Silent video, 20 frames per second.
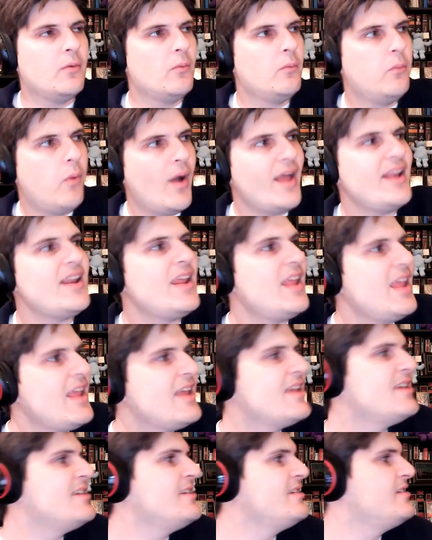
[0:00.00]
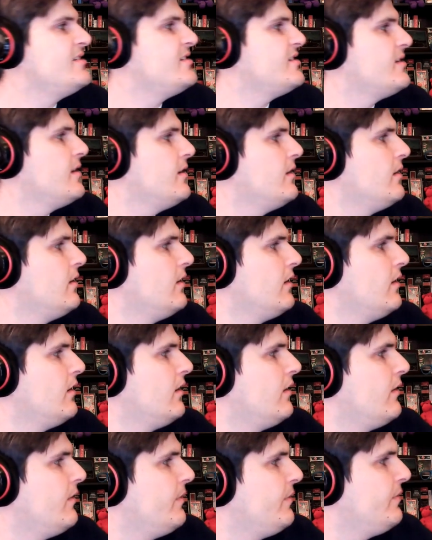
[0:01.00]
What is
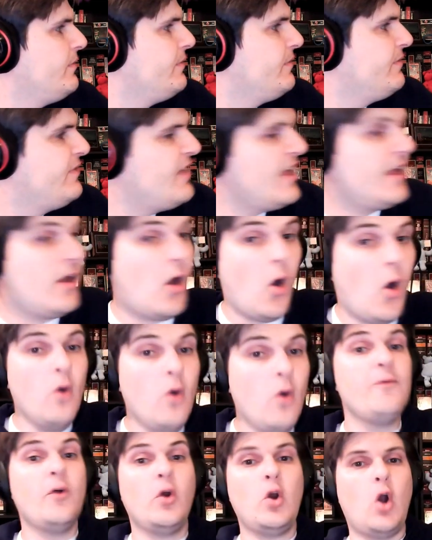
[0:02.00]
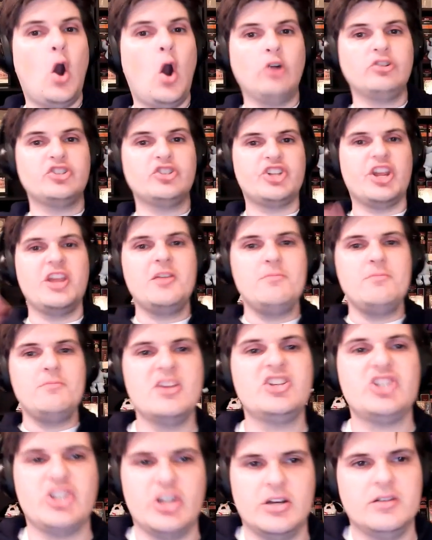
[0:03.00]
the overarching
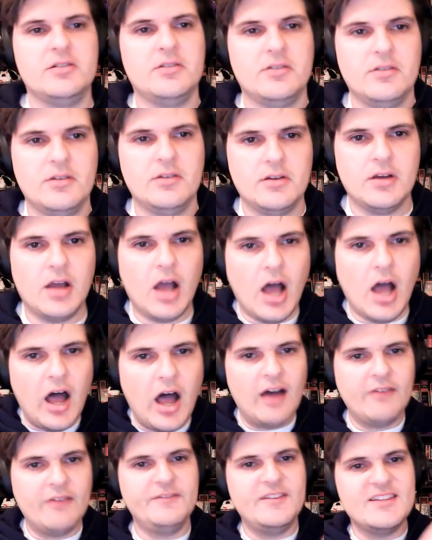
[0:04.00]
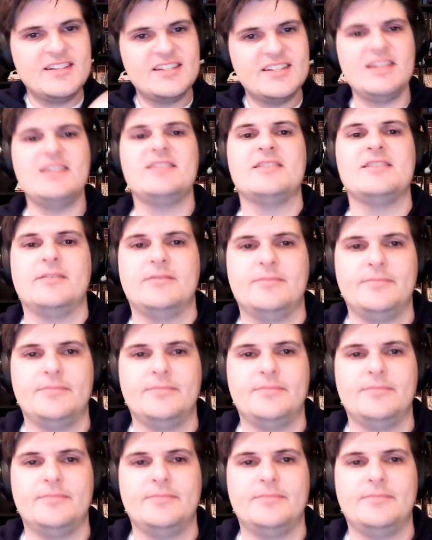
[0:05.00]
mission of the season?